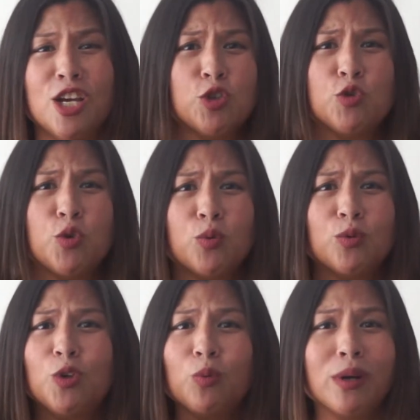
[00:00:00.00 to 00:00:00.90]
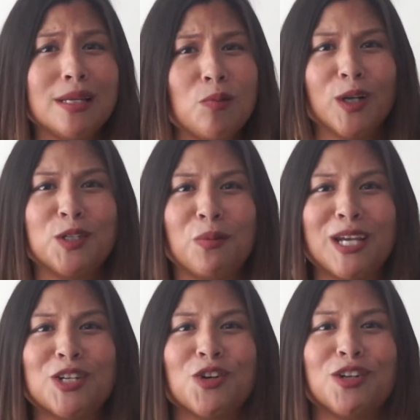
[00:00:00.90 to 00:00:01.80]
So you really want to
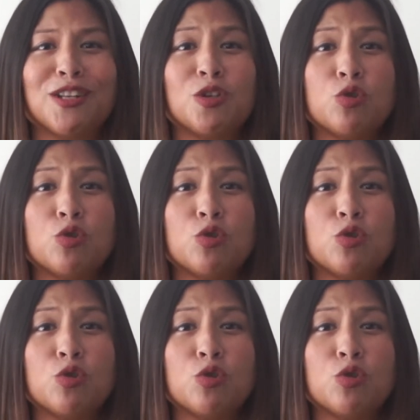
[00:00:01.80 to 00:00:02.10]
make sure that